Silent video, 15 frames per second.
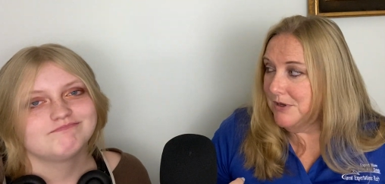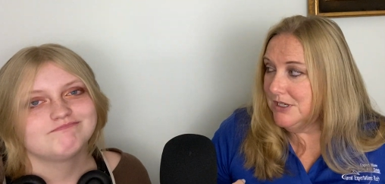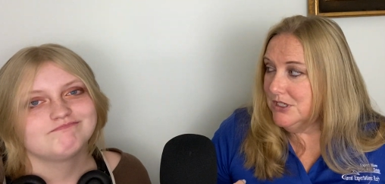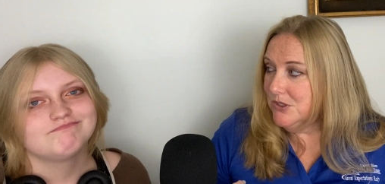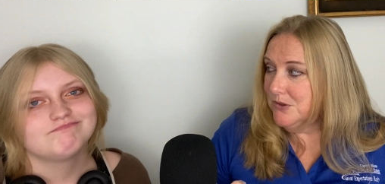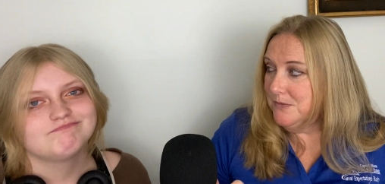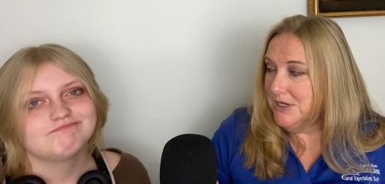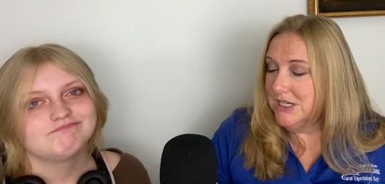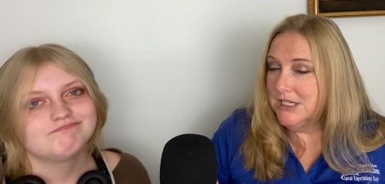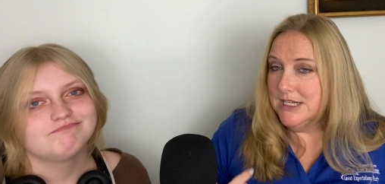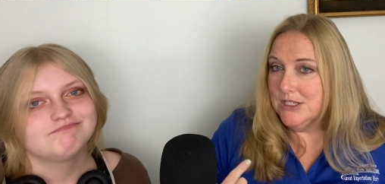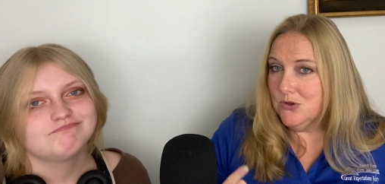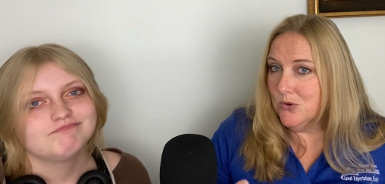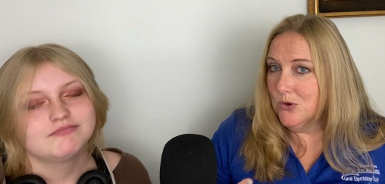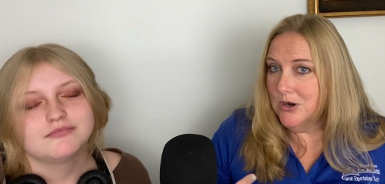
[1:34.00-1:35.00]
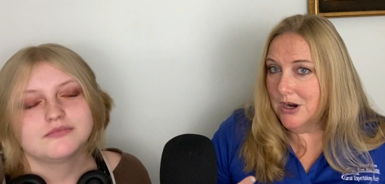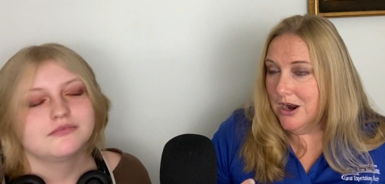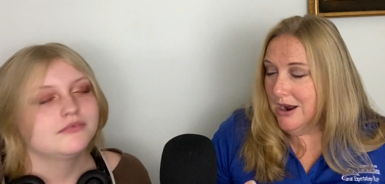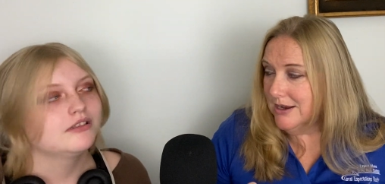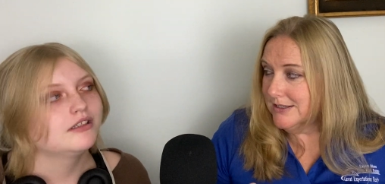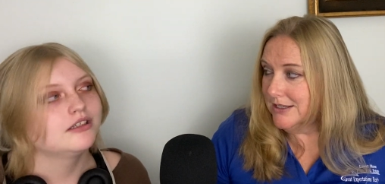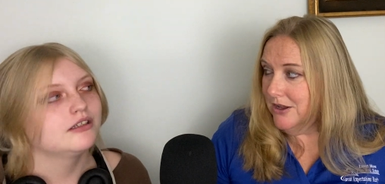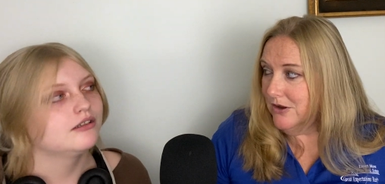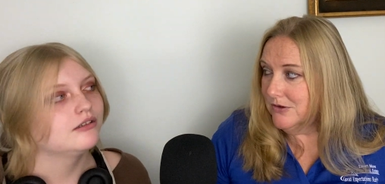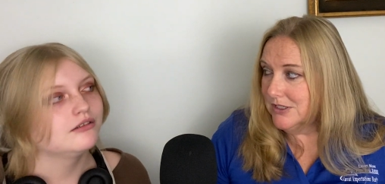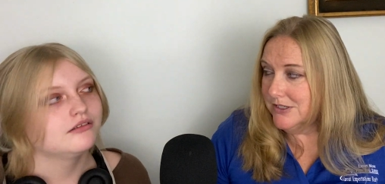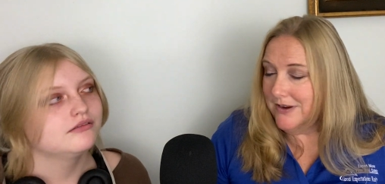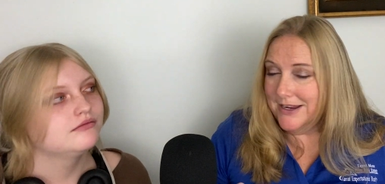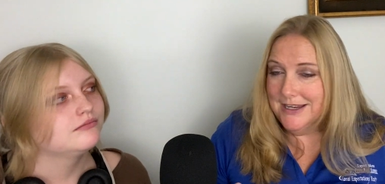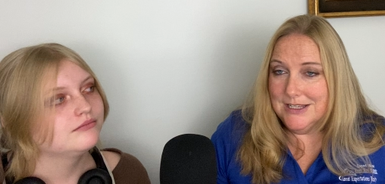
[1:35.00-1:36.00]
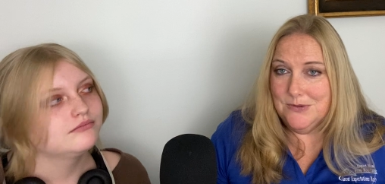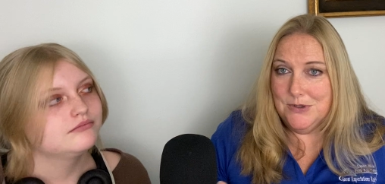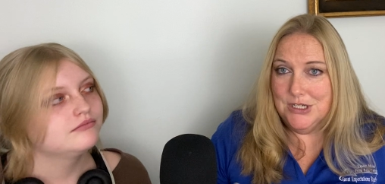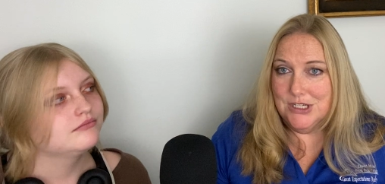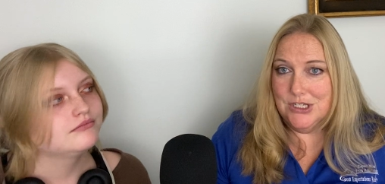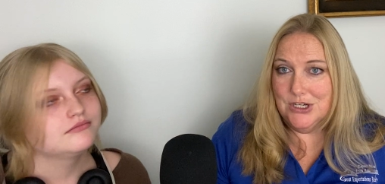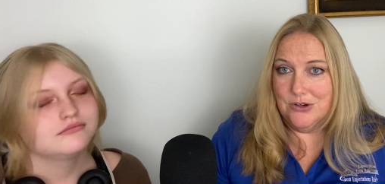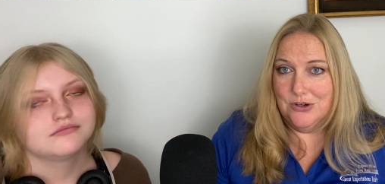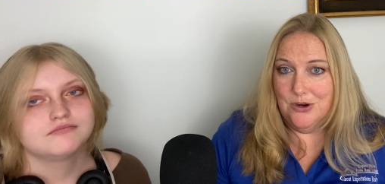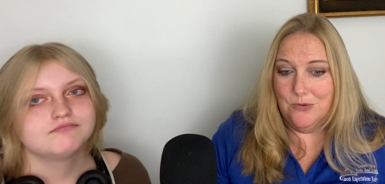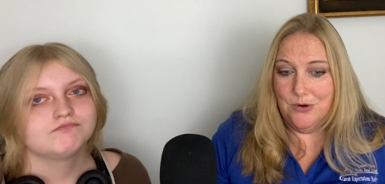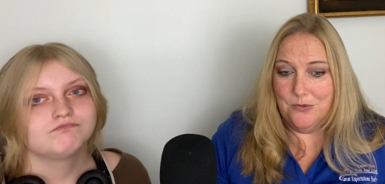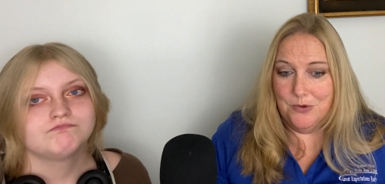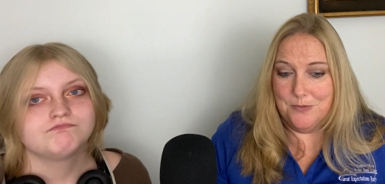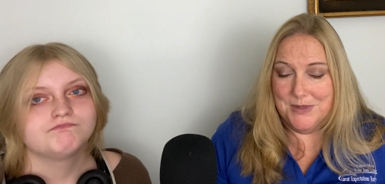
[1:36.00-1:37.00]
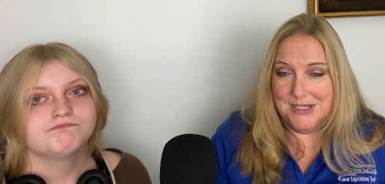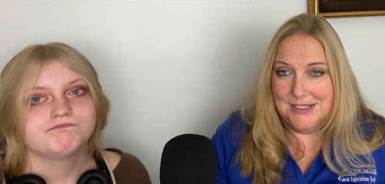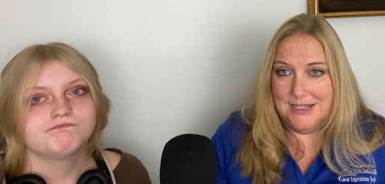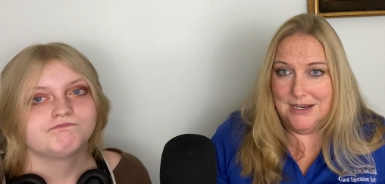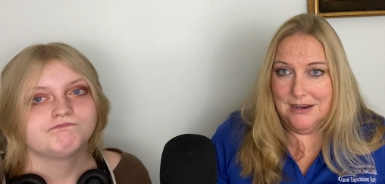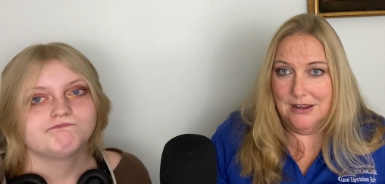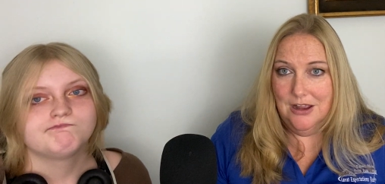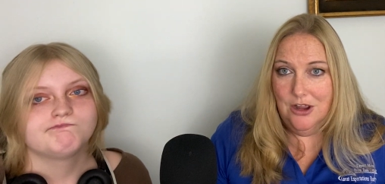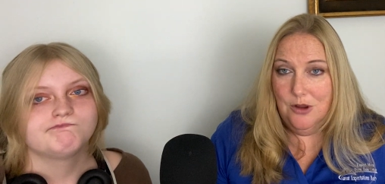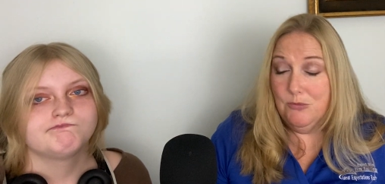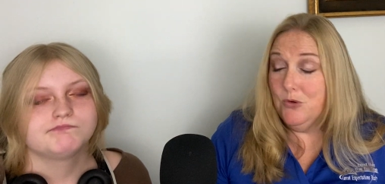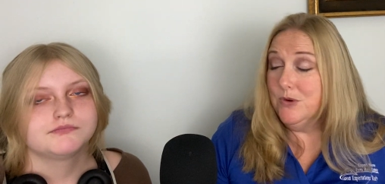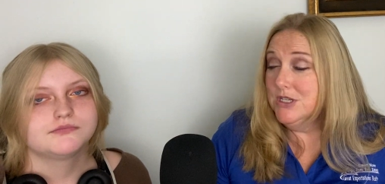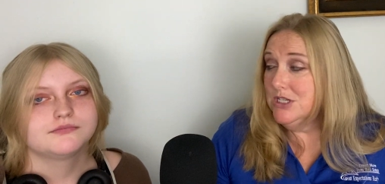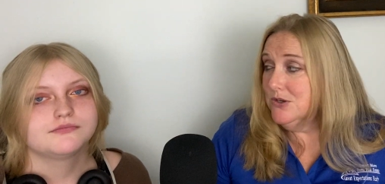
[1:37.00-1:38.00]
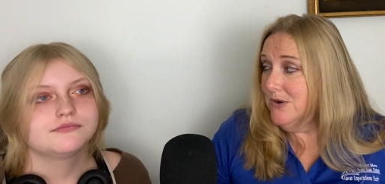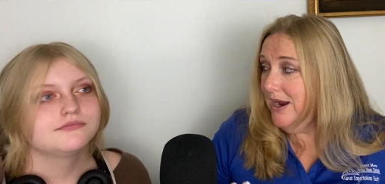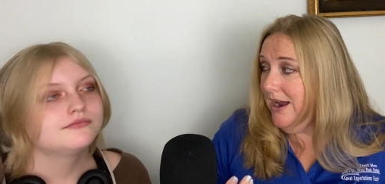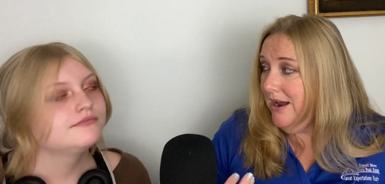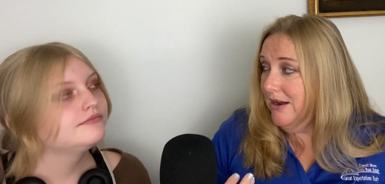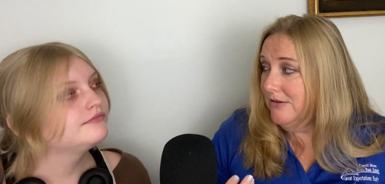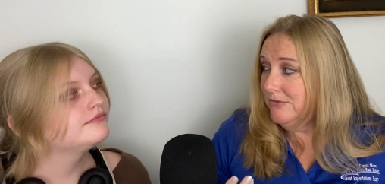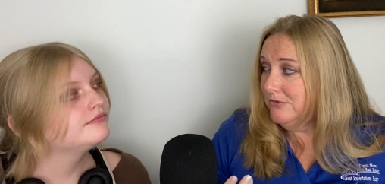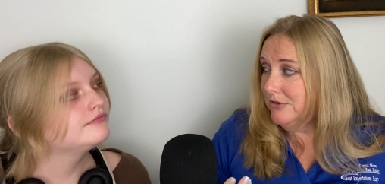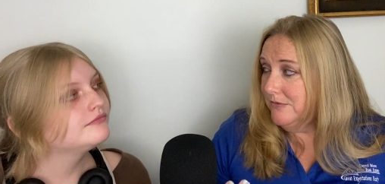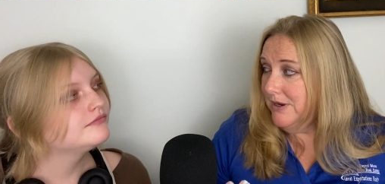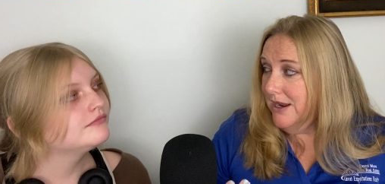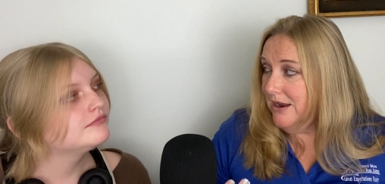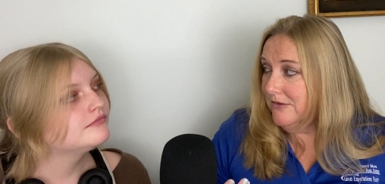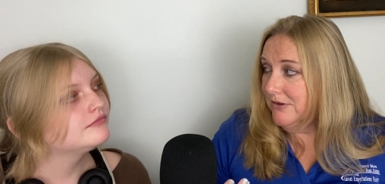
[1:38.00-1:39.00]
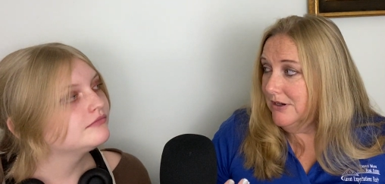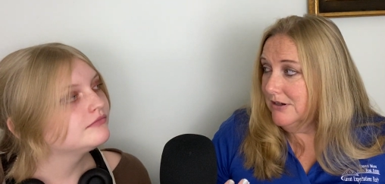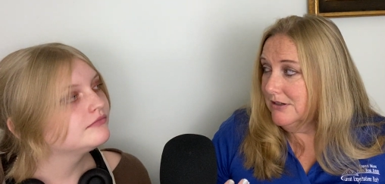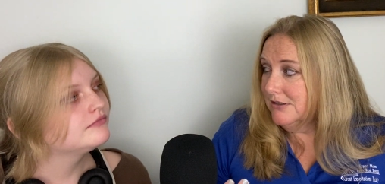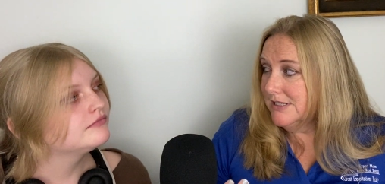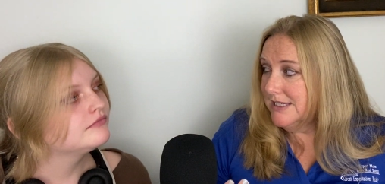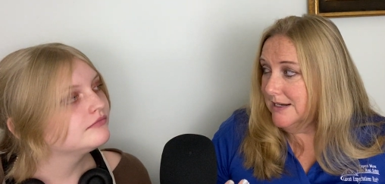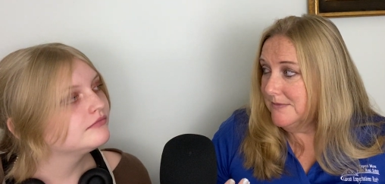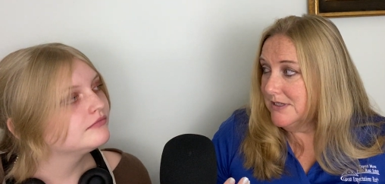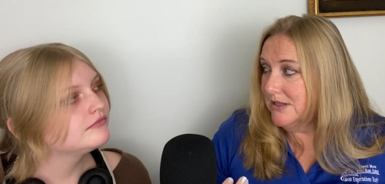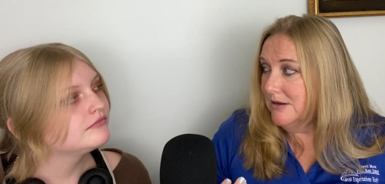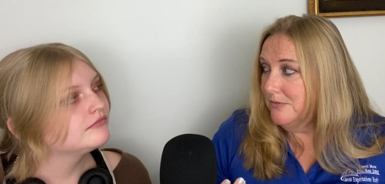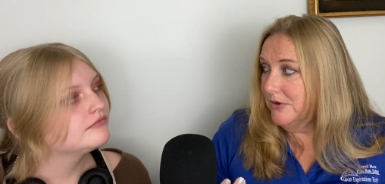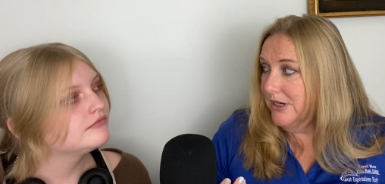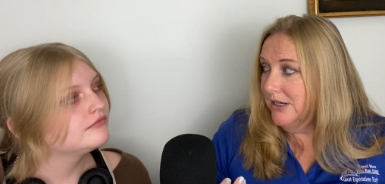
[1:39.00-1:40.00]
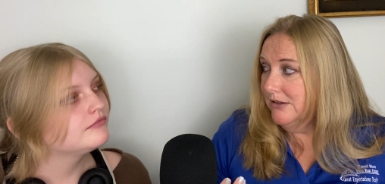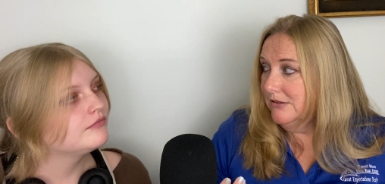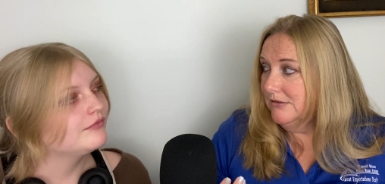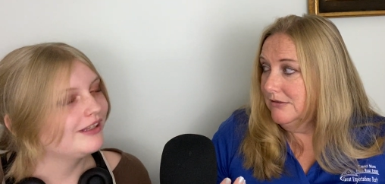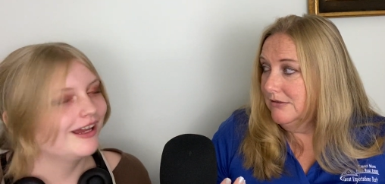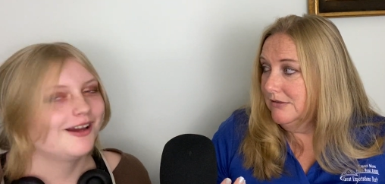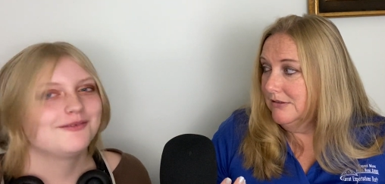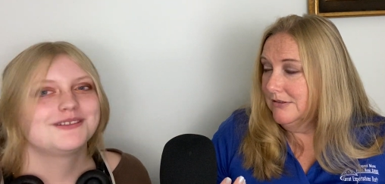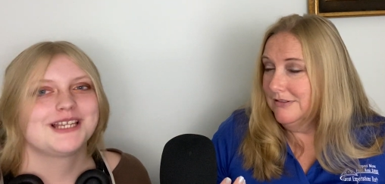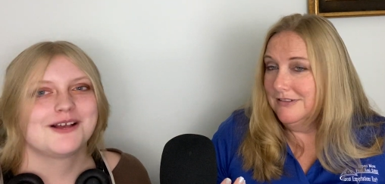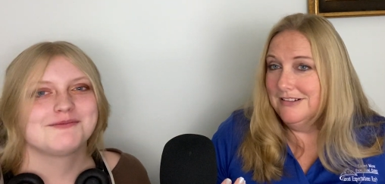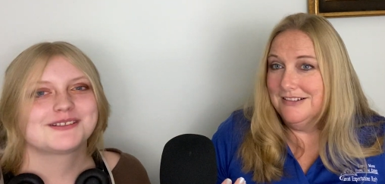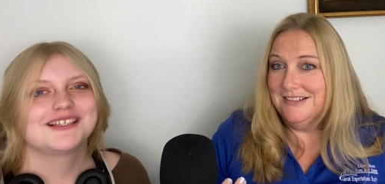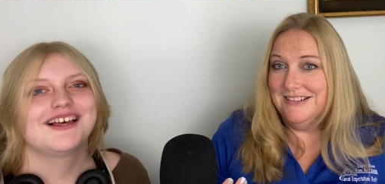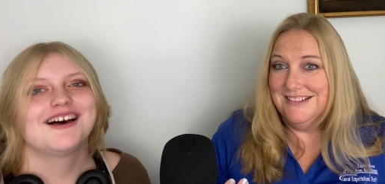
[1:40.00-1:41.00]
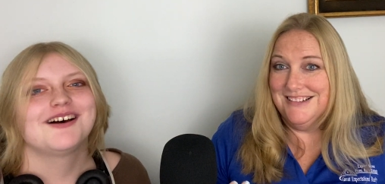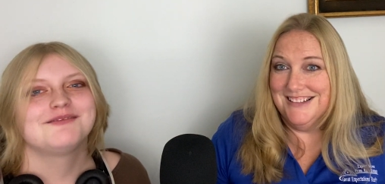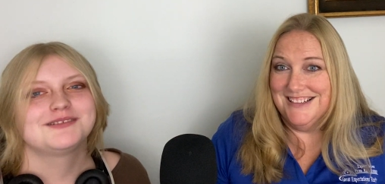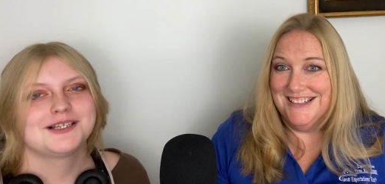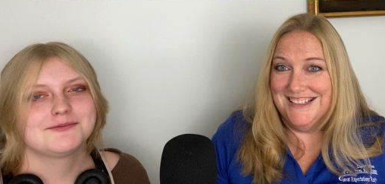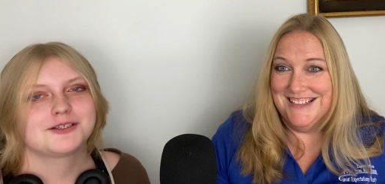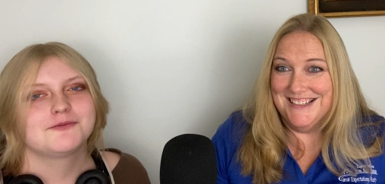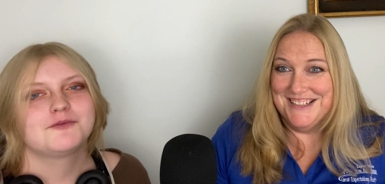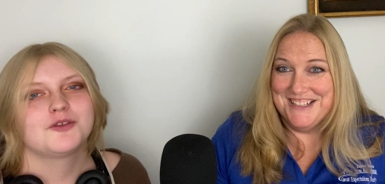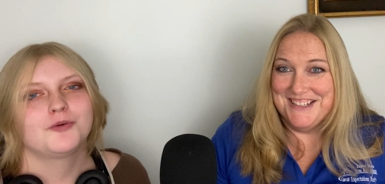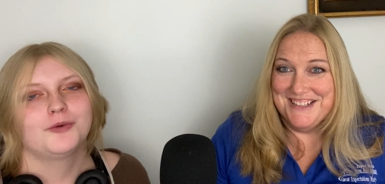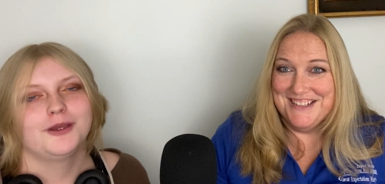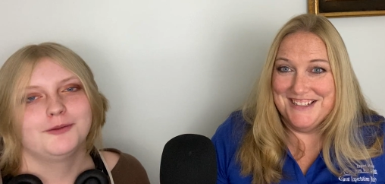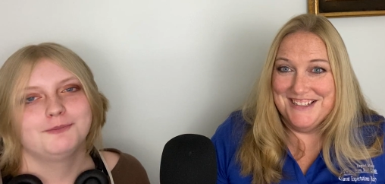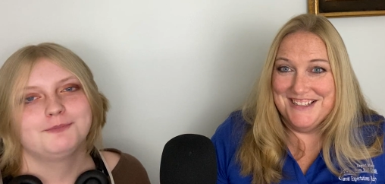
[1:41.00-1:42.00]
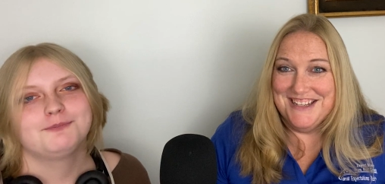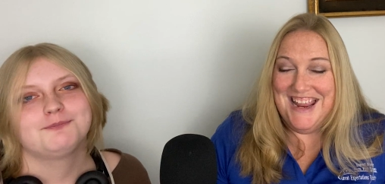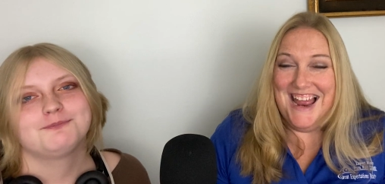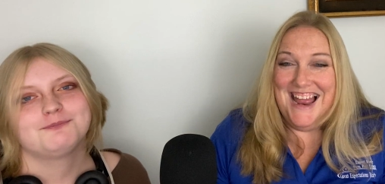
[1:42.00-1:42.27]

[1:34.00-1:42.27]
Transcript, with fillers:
Speaker 1: been to a BJ's or a Costco, so I guess we just don't know what we're missing. But we do have. What do we have here? Sam's Club,
Speaker 2: right? Yeah, Sam's Club. Sam's Club for the win.